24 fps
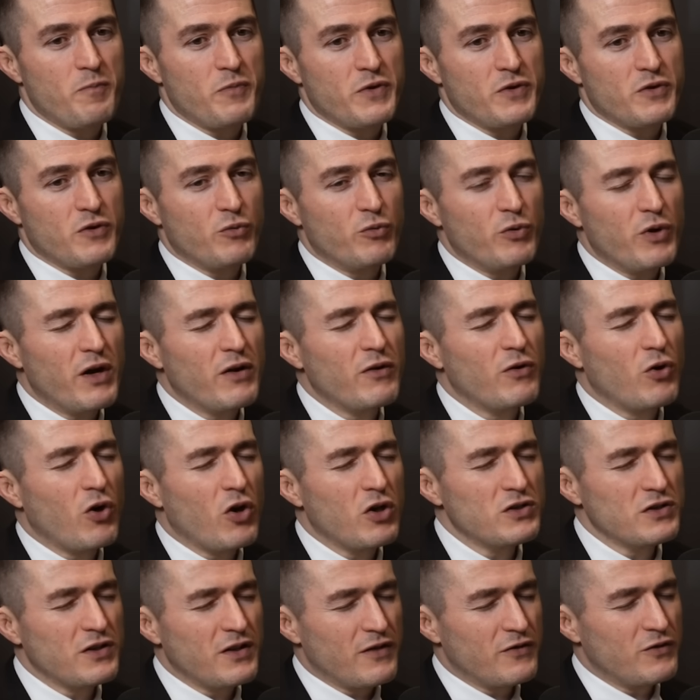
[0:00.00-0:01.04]
So we
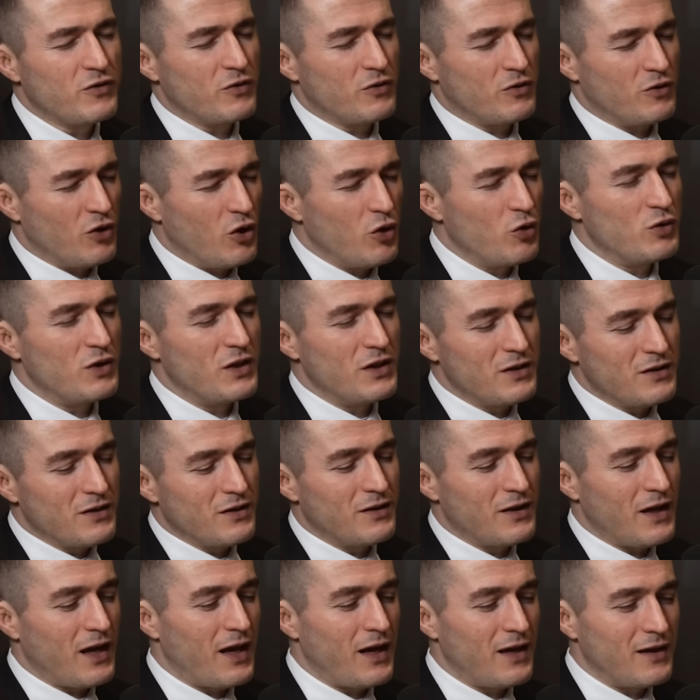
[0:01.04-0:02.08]
also have to load into
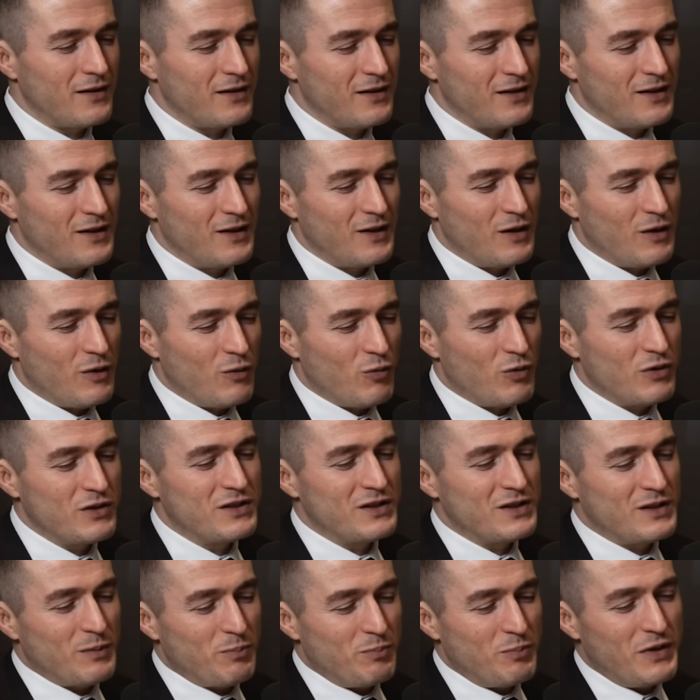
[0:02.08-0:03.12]
that,
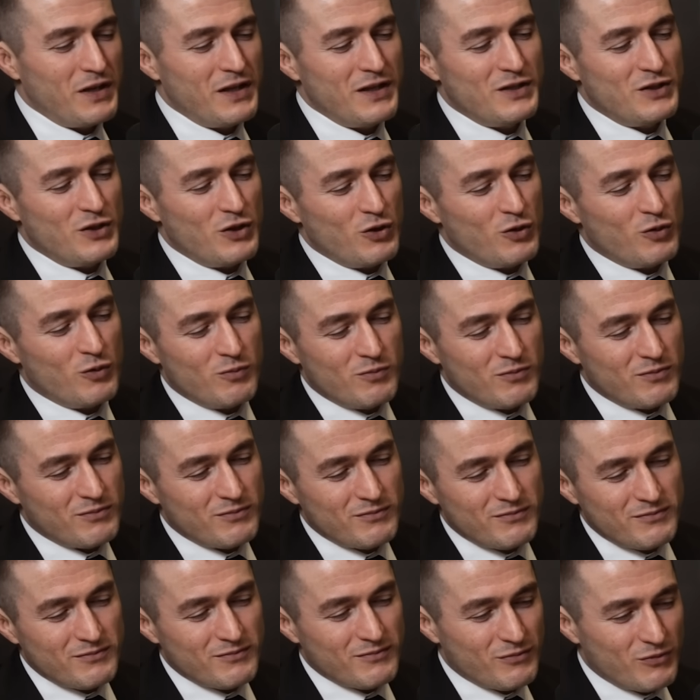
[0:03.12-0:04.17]
what's the P-Doom
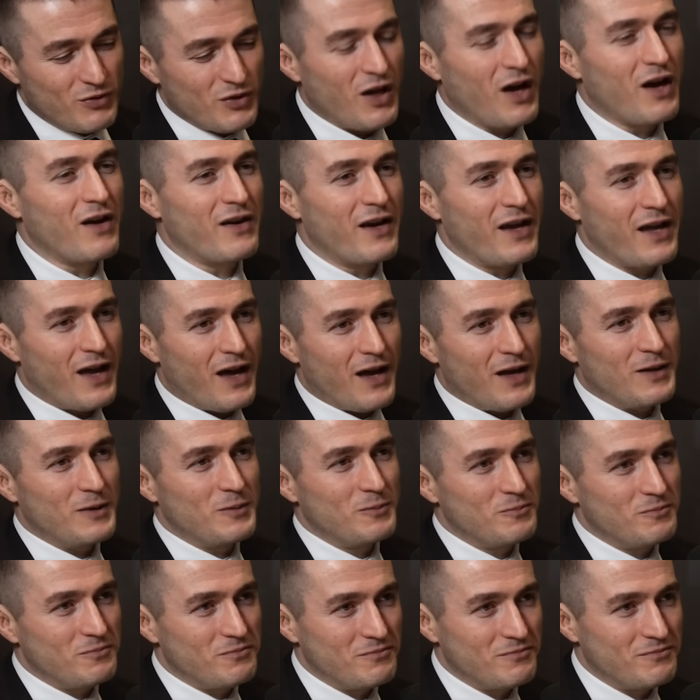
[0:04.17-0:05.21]
without A I?
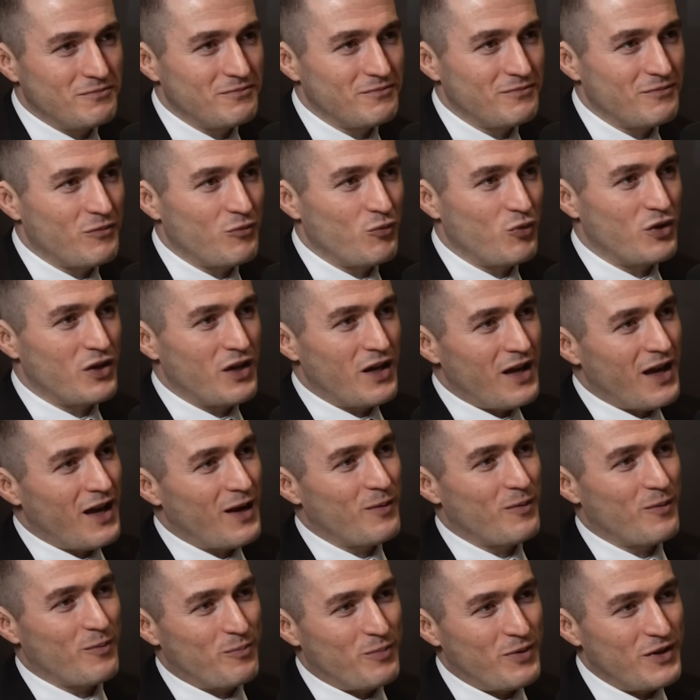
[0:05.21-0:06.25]
With A I,
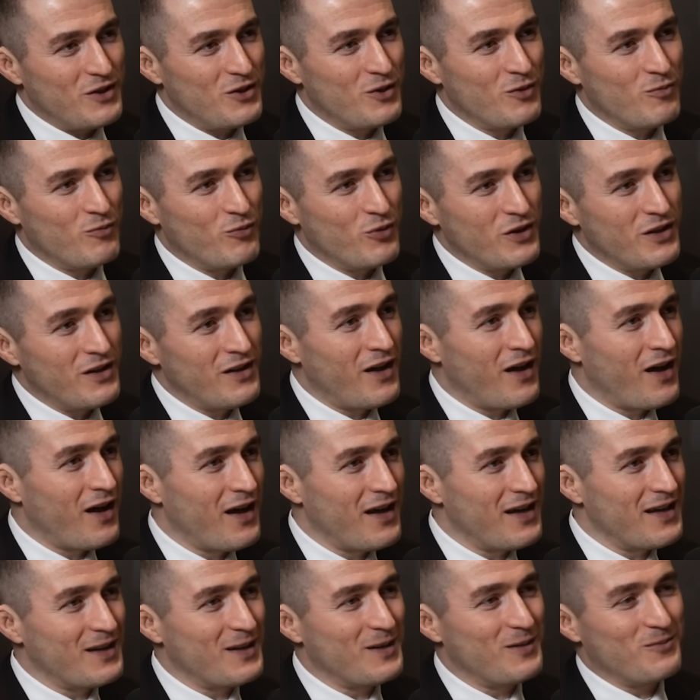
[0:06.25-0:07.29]
P-Doom with A
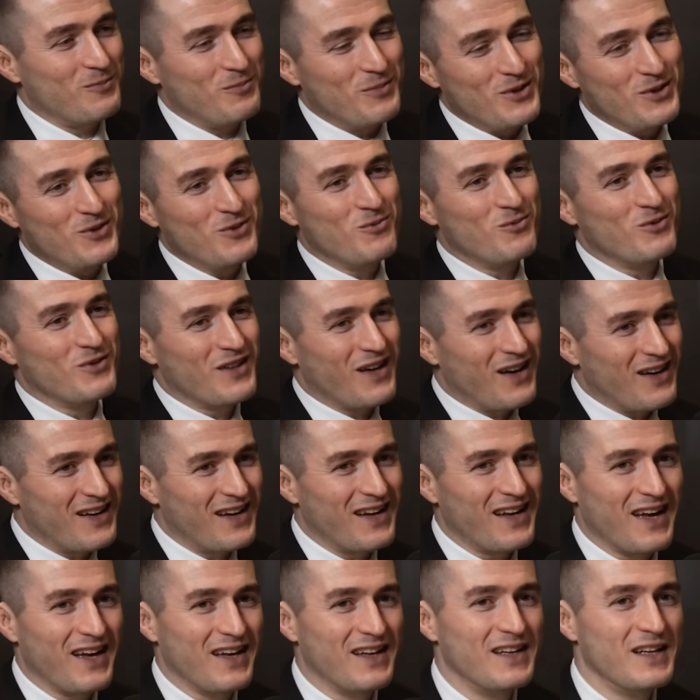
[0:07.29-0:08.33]
I and P-Doom without
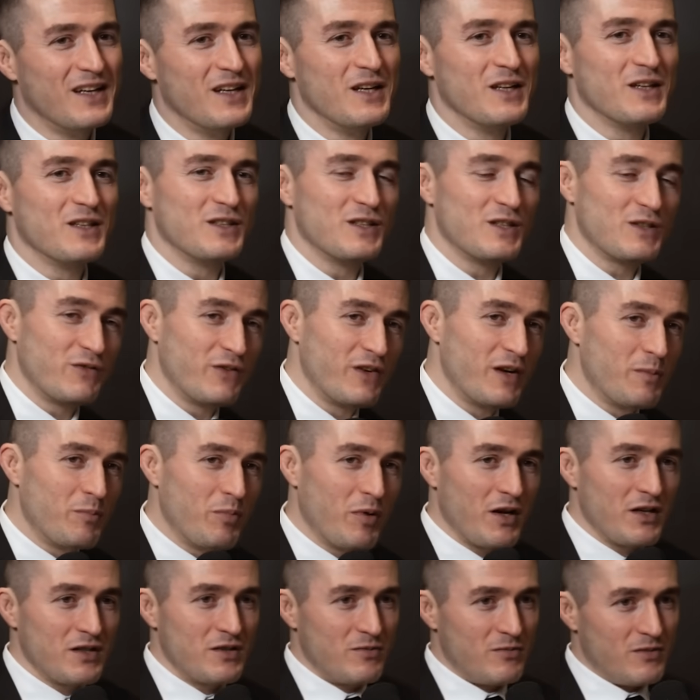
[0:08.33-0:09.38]
A I. Because it's very
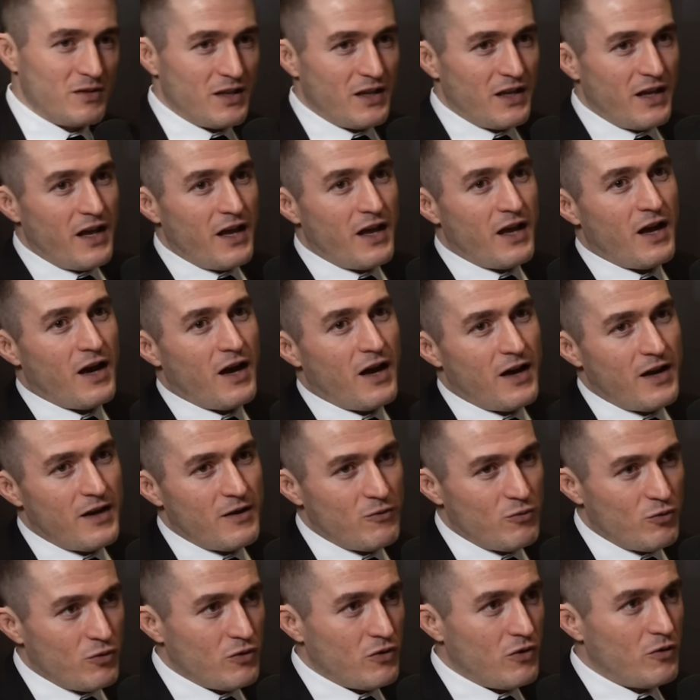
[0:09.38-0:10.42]
possible that A I
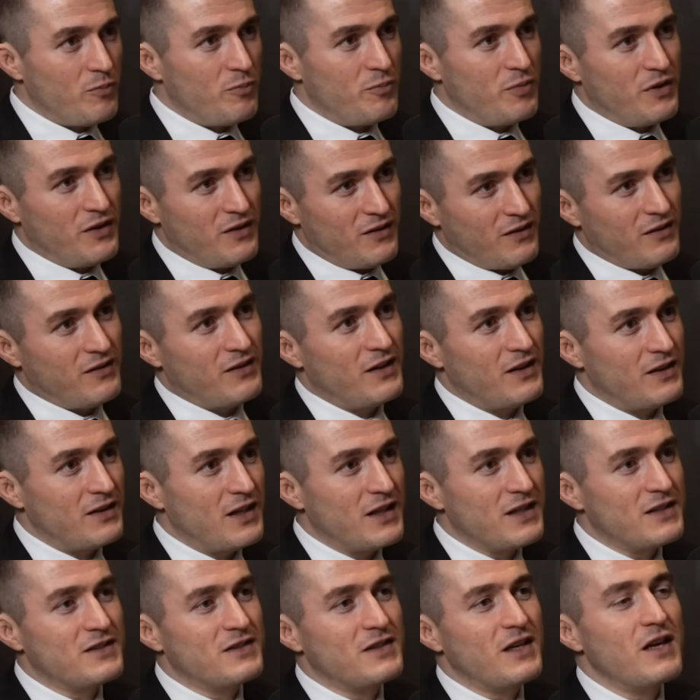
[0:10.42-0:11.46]
will be the thing
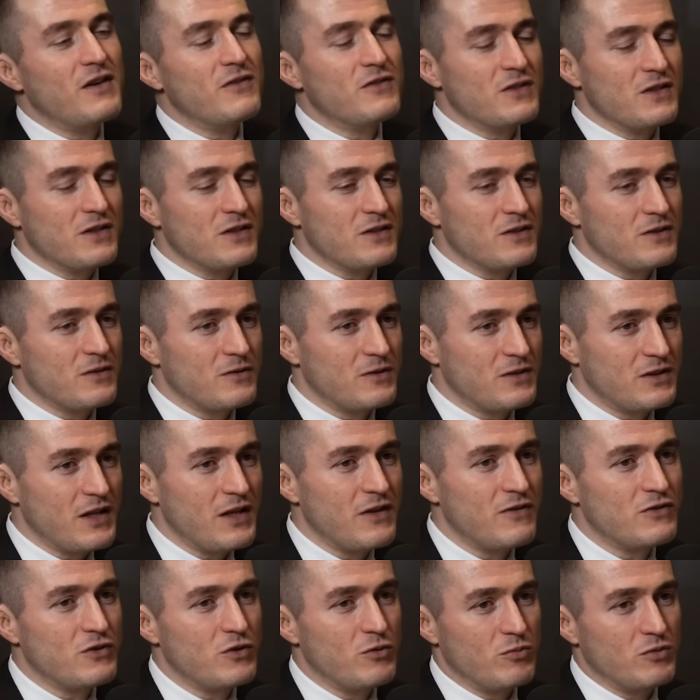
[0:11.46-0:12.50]
that saves us,
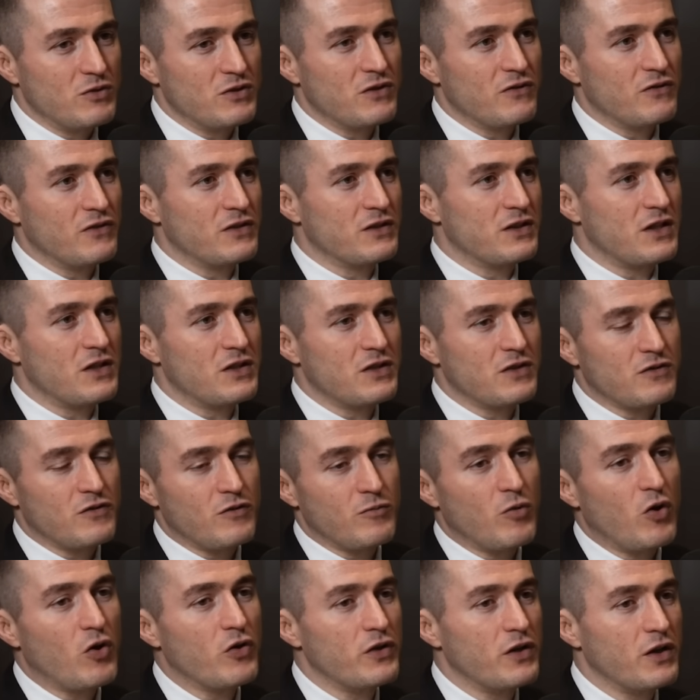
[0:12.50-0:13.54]
saves human civilizations
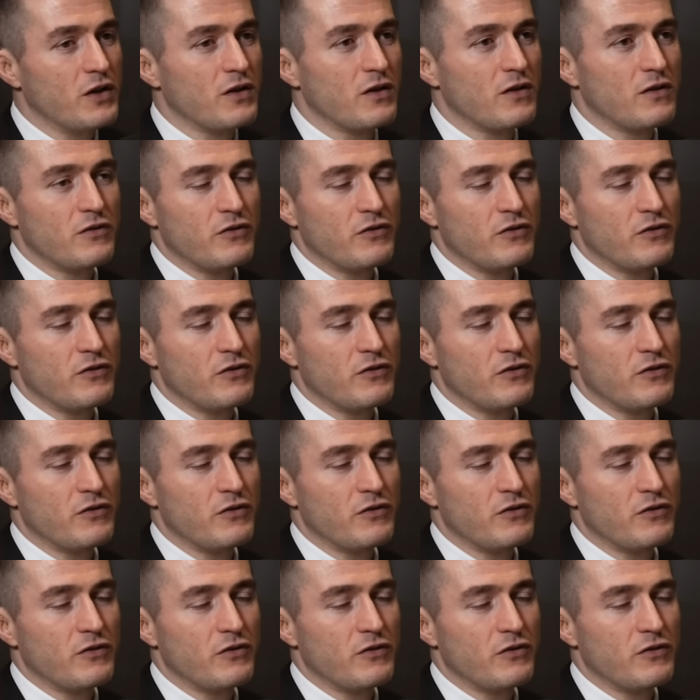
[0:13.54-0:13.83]
from all the other